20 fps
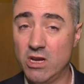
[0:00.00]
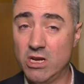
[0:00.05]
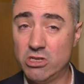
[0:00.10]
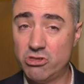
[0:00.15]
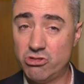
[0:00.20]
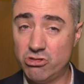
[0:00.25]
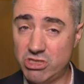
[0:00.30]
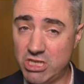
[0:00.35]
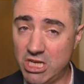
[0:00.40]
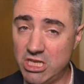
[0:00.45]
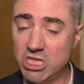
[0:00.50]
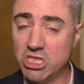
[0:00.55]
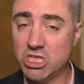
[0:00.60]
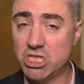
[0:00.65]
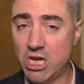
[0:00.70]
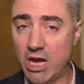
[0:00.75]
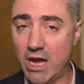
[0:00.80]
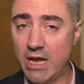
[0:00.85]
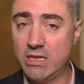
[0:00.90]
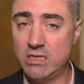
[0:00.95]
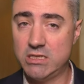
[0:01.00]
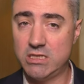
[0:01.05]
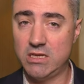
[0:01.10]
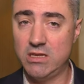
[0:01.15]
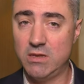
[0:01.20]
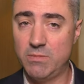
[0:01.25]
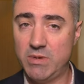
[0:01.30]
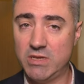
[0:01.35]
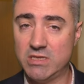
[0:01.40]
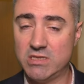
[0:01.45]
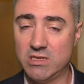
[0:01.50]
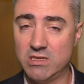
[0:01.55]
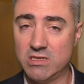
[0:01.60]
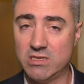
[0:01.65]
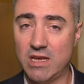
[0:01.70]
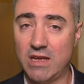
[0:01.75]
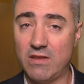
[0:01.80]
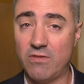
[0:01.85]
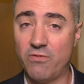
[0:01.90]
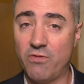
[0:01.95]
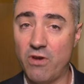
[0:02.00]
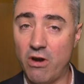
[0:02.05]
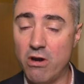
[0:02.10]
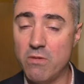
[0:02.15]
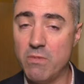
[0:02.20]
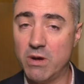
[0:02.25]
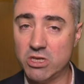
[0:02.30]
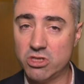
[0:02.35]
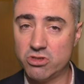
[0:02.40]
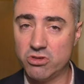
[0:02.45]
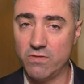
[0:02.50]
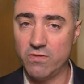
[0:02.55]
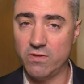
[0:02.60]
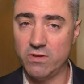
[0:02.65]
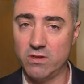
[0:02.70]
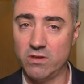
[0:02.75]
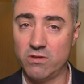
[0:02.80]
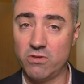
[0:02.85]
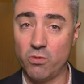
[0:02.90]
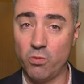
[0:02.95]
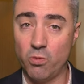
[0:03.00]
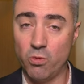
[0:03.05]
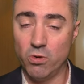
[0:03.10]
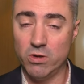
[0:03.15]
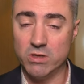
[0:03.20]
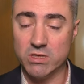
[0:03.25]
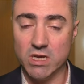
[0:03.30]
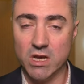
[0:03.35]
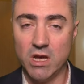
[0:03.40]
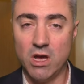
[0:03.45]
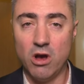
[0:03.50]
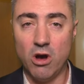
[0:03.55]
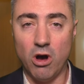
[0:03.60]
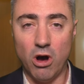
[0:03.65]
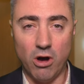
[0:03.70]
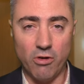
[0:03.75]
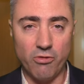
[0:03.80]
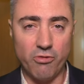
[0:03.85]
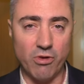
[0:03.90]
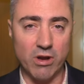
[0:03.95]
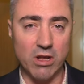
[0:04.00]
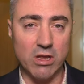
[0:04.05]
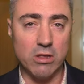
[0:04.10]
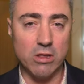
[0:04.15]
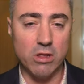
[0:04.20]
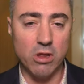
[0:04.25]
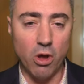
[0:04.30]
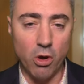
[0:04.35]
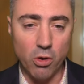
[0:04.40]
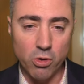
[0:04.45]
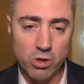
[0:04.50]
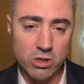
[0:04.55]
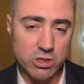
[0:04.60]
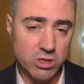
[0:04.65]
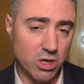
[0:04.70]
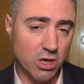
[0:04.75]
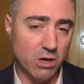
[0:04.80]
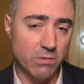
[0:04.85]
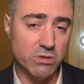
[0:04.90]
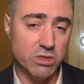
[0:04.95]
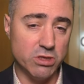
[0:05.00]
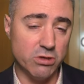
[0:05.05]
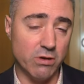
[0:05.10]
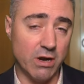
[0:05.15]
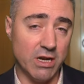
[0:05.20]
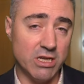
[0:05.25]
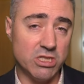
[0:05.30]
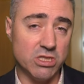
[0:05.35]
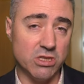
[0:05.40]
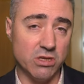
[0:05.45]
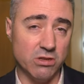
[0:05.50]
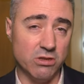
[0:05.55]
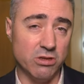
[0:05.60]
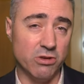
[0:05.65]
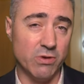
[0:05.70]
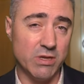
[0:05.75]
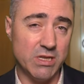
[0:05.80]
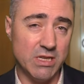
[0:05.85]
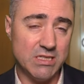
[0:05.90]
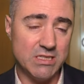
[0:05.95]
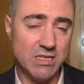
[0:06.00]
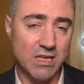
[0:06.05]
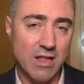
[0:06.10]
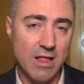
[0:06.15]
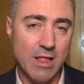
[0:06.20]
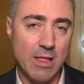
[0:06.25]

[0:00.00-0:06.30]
Strategic change in the business has very much driven towards offering longer term duration annuities,